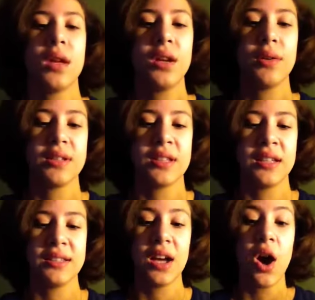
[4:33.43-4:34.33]
Anyways,
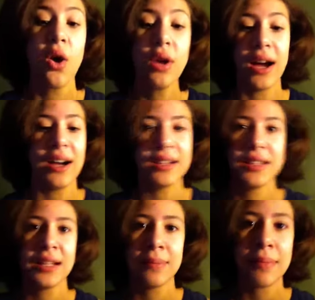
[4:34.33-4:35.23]
guys. Oh, yeah.
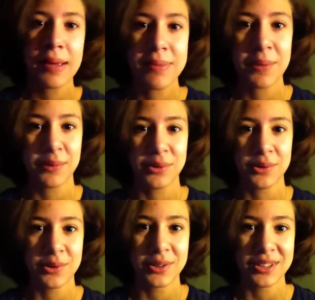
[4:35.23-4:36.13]
And I might be able to
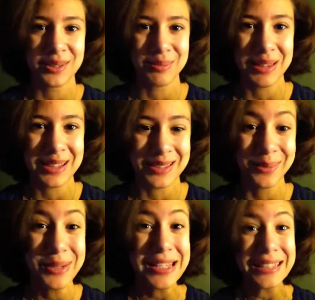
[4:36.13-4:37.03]
record something this
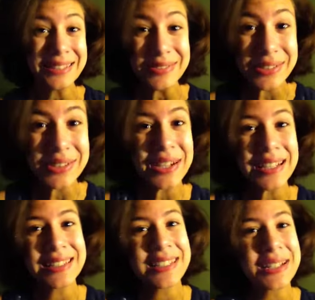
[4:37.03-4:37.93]
weekend for you
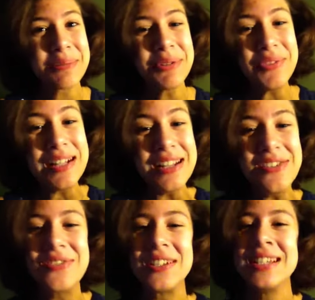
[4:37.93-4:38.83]
guys. That's gonna be
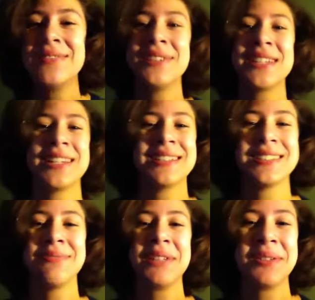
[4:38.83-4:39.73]
really funny
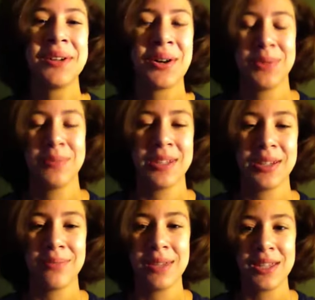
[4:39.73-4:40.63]
because me and
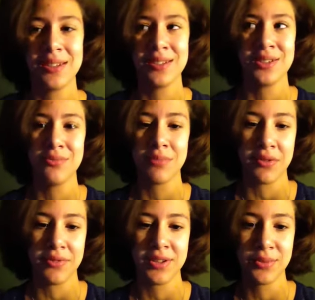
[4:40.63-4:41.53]
two of my
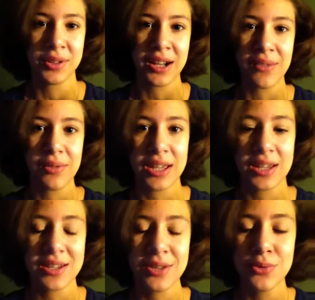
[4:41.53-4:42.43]
friends, we're gonna have, like,
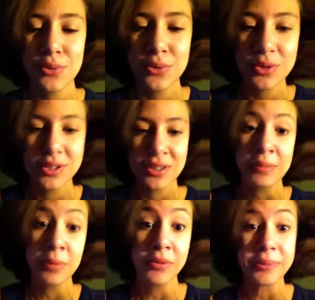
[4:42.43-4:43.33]
a huge
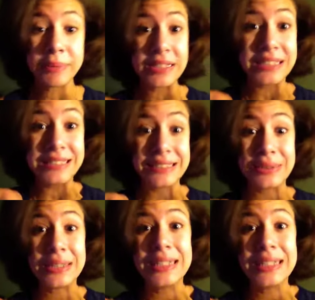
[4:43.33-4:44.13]
sleepover party. So,